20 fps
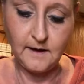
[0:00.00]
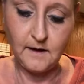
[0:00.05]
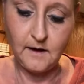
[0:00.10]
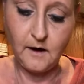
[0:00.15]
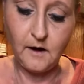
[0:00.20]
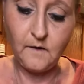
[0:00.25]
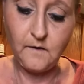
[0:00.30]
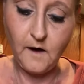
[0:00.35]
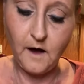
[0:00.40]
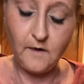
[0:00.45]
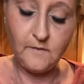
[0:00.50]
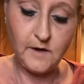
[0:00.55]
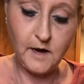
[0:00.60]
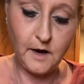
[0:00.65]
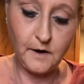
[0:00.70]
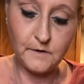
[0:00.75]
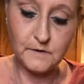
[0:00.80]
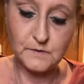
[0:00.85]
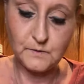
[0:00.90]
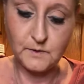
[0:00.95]
all the
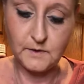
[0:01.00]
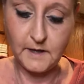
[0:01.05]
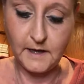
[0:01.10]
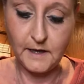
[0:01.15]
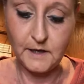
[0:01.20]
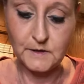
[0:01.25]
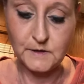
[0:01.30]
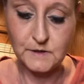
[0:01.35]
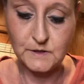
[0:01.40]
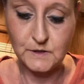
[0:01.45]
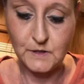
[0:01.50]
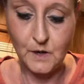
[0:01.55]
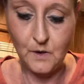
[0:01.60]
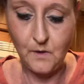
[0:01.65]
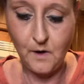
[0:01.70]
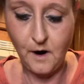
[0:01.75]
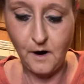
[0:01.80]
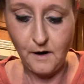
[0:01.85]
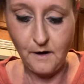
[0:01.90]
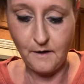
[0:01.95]
avocados were like so
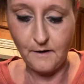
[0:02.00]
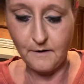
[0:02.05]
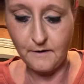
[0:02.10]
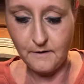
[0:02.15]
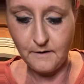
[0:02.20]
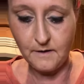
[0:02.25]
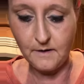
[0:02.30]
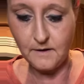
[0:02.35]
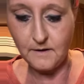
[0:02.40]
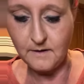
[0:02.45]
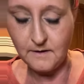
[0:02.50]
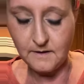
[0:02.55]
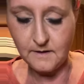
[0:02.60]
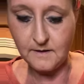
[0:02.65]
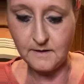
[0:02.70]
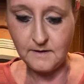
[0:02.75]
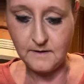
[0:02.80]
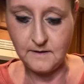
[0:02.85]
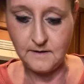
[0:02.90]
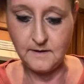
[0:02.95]
hard
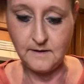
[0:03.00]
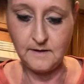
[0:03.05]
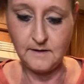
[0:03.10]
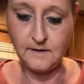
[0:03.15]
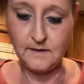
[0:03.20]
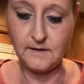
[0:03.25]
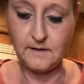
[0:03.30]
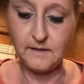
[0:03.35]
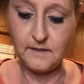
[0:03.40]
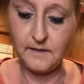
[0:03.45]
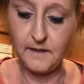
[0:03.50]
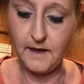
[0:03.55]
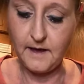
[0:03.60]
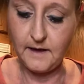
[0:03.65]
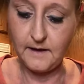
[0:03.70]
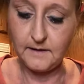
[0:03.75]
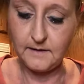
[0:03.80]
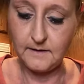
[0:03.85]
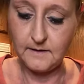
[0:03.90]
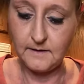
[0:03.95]
that